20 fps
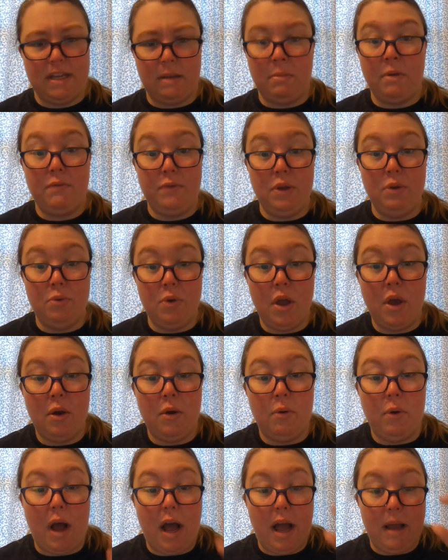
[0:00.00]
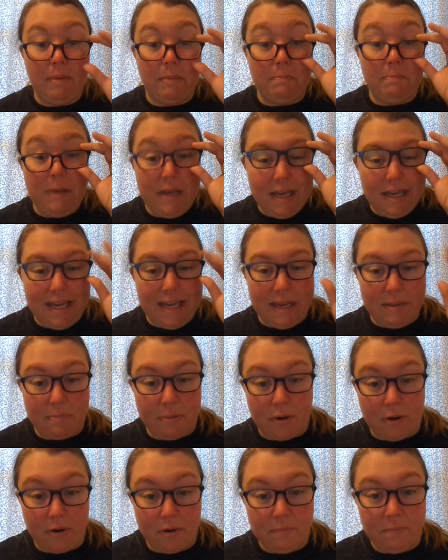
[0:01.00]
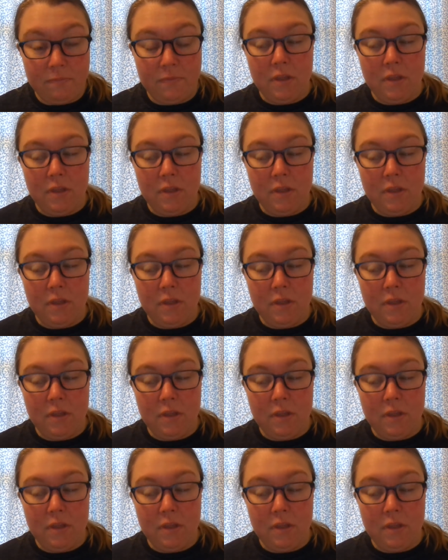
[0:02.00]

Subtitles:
of you know I'm a beekeeper.